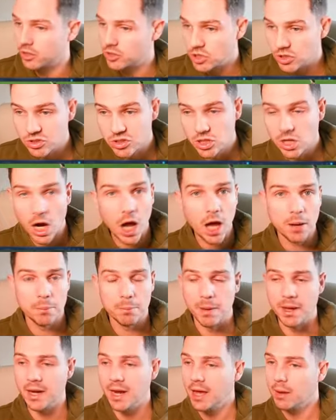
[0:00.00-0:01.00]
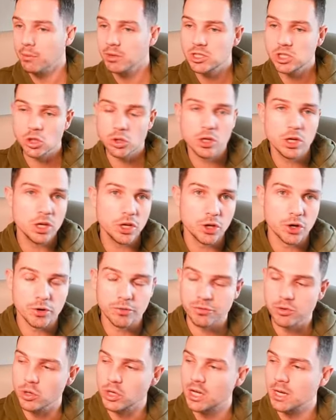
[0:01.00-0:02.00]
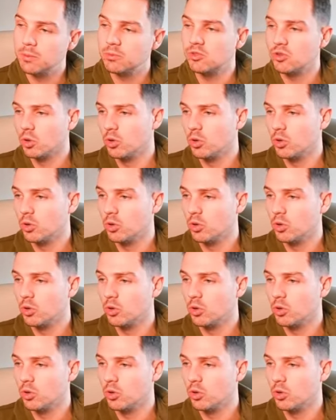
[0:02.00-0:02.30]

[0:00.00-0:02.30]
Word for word: Just gone, man. And we'll show you another few clips